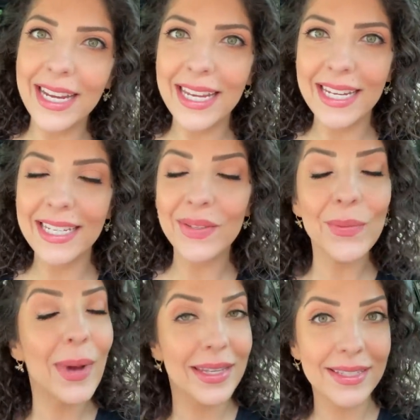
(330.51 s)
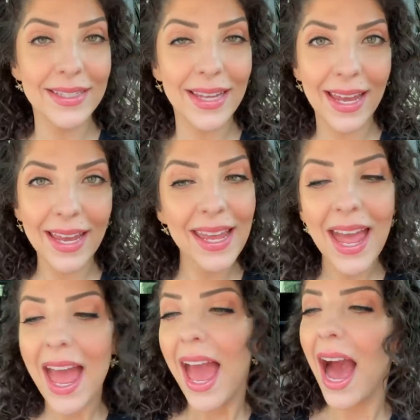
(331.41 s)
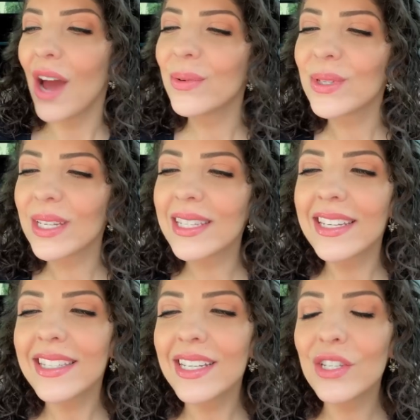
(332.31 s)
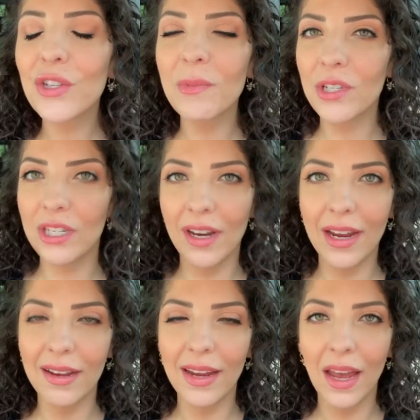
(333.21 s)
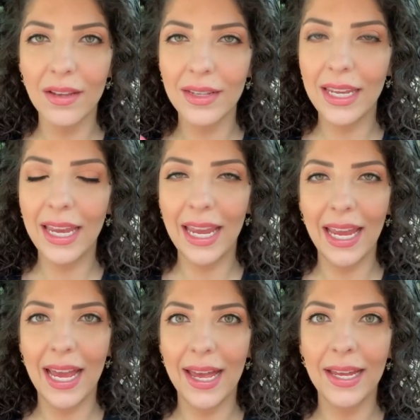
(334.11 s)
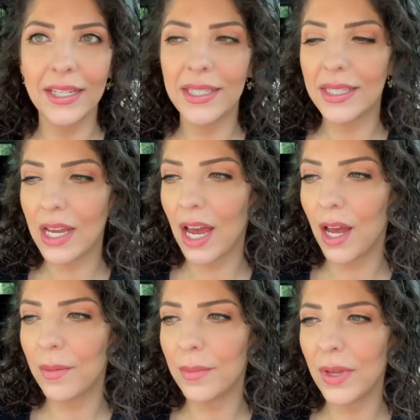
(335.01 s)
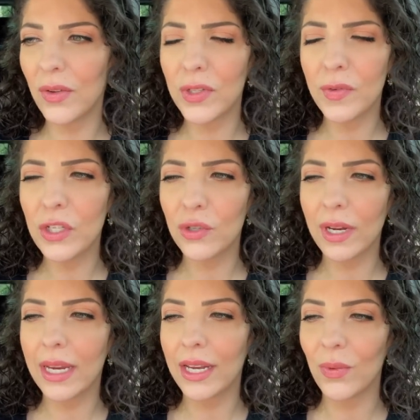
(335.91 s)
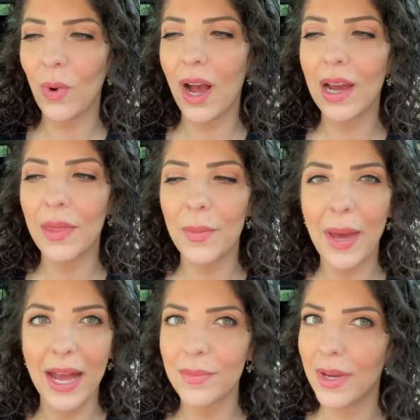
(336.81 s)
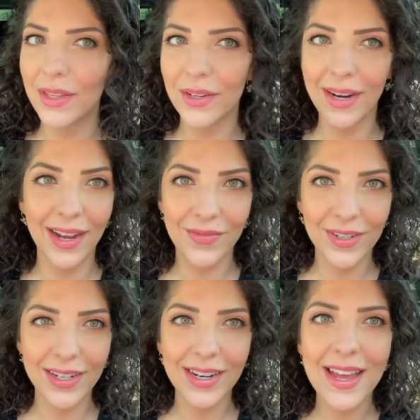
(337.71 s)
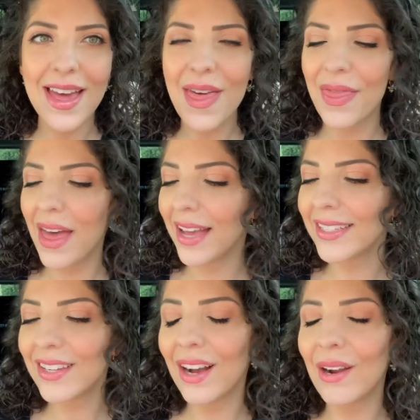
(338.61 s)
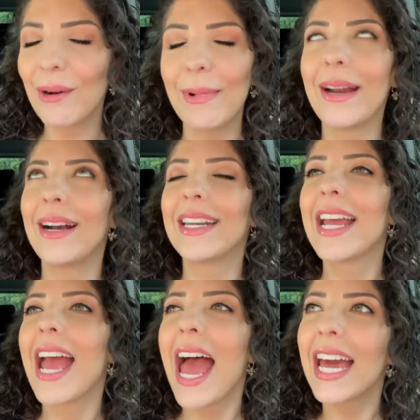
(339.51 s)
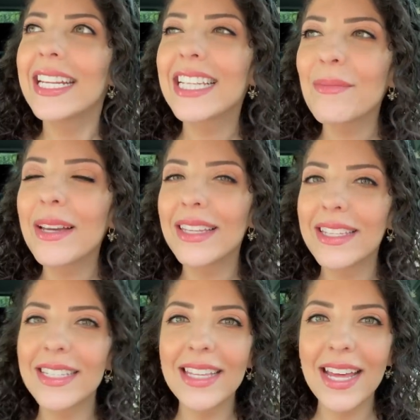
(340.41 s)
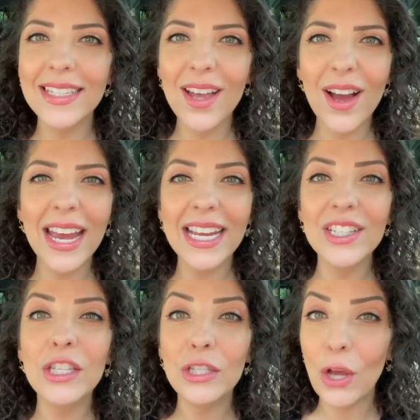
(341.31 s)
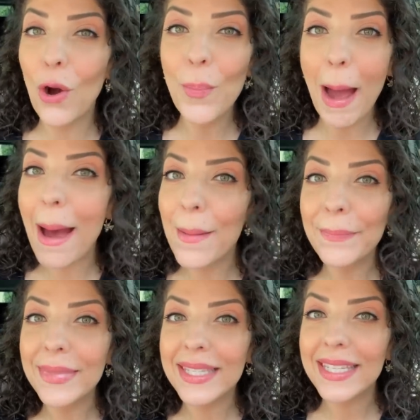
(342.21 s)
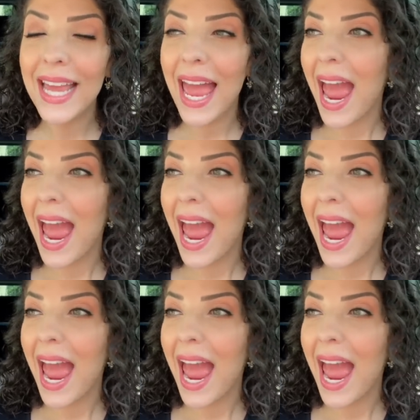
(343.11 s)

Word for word: It is Wednesday. I was just listening to Machine Gun Kelly, and um, it was featuring Kid Rock, The Bad Mother Effer. That song, oh my God. Anytime I listen to that song, I get so pumped.